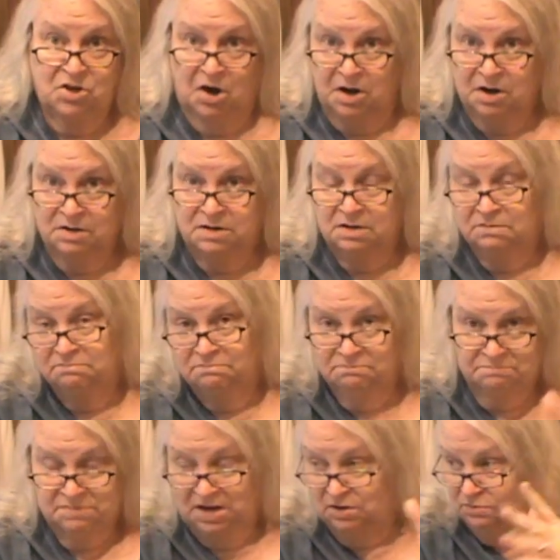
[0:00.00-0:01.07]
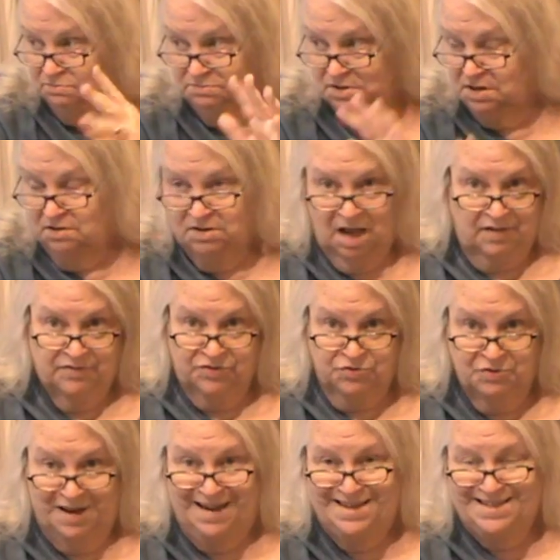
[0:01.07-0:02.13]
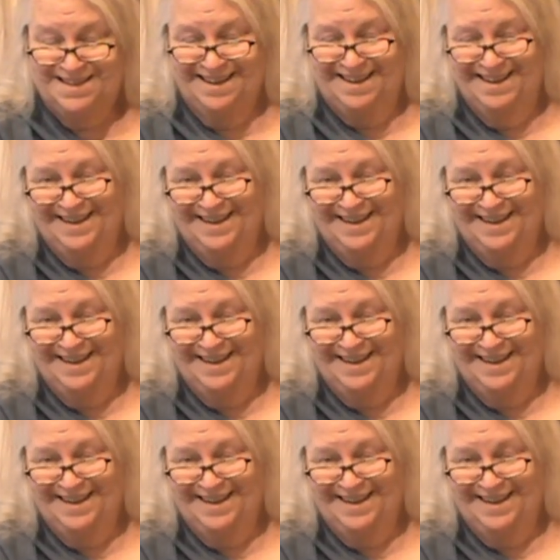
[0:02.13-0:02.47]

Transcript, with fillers: yard. They don't go down the street.